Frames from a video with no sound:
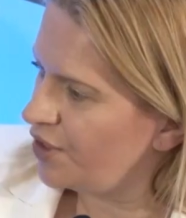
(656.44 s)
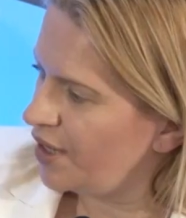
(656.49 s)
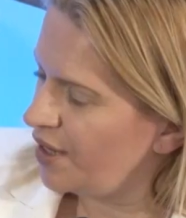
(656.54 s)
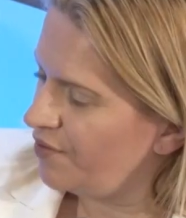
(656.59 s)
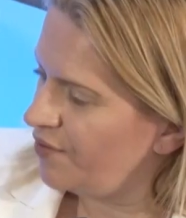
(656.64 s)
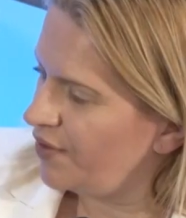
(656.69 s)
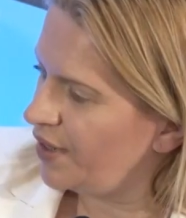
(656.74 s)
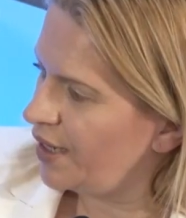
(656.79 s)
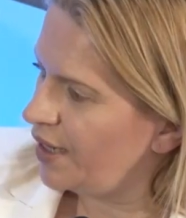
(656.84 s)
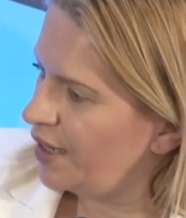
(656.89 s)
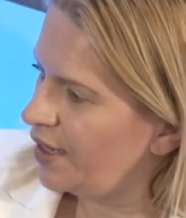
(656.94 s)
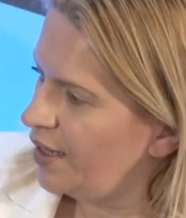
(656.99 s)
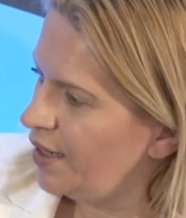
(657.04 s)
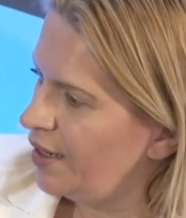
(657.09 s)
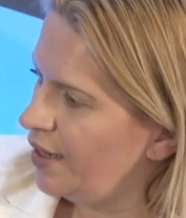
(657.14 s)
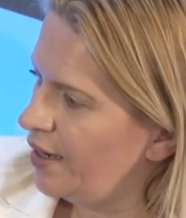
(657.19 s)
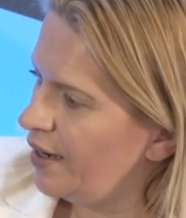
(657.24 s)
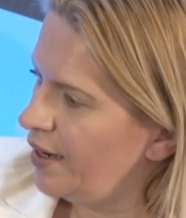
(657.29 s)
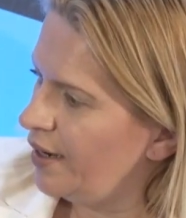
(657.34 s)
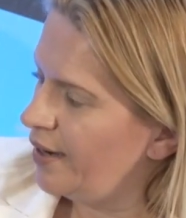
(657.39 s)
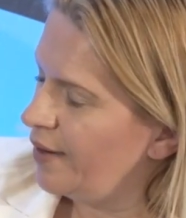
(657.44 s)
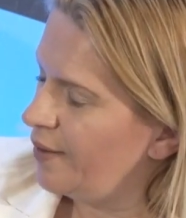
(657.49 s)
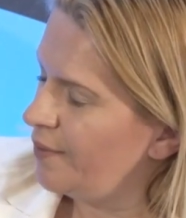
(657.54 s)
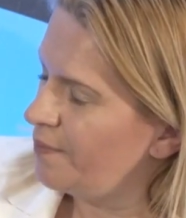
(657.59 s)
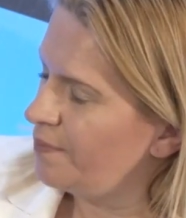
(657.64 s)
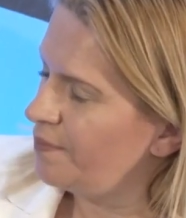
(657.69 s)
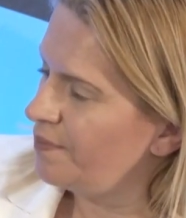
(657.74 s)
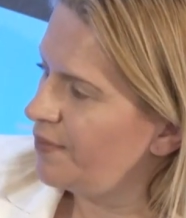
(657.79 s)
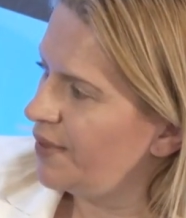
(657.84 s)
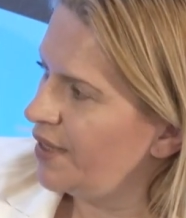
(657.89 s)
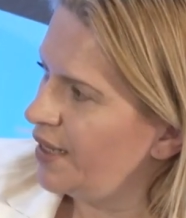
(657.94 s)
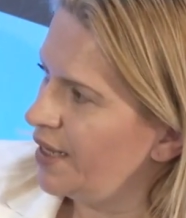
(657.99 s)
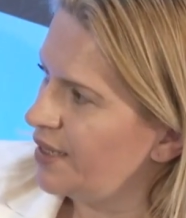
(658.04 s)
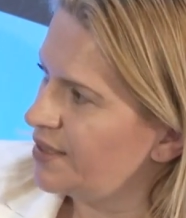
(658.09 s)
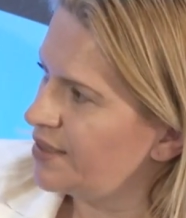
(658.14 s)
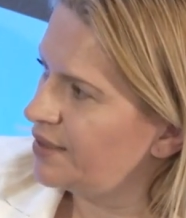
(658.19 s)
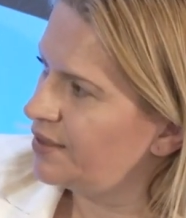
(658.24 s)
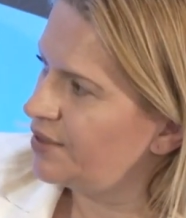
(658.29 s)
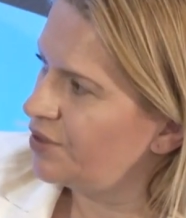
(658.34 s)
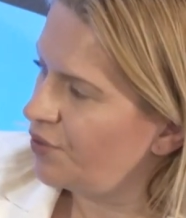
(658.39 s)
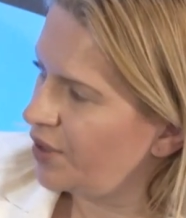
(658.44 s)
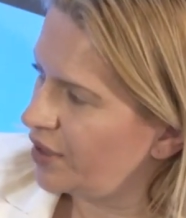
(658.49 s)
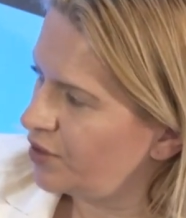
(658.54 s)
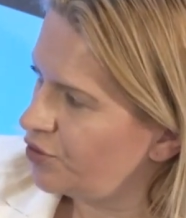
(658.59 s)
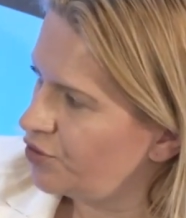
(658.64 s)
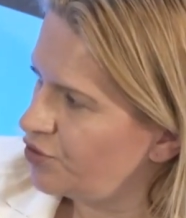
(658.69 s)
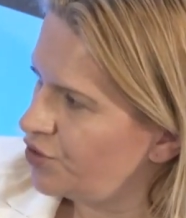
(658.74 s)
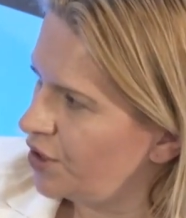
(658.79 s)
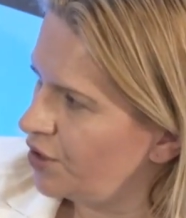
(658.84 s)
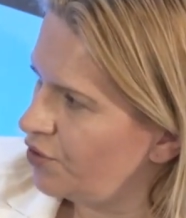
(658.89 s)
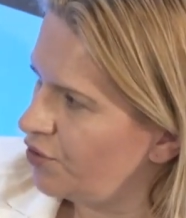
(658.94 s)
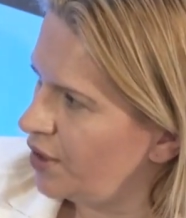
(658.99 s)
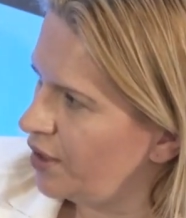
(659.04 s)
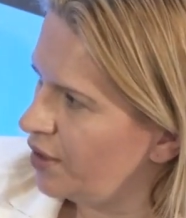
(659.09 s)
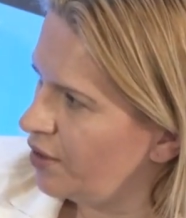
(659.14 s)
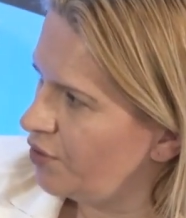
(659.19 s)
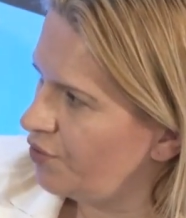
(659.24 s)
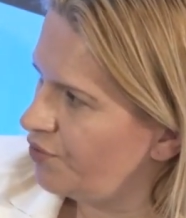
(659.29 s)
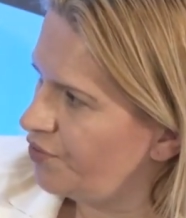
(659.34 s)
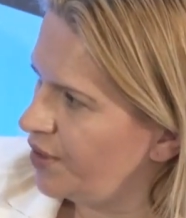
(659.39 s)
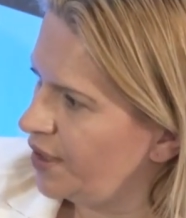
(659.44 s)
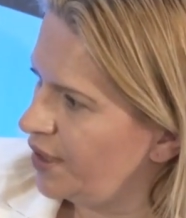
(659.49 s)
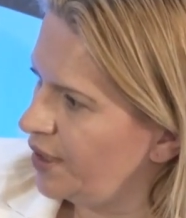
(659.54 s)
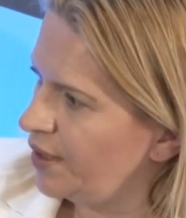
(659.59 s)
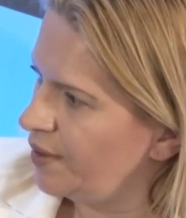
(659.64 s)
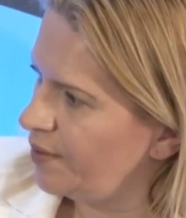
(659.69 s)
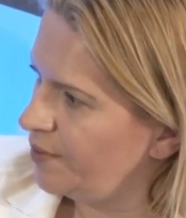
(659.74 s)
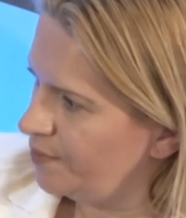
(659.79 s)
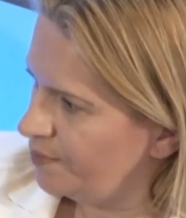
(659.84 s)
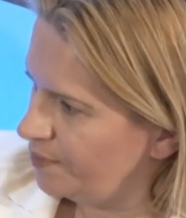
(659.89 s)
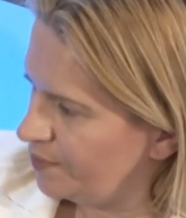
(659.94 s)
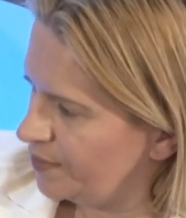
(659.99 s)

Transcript: Nava, as a Director General of the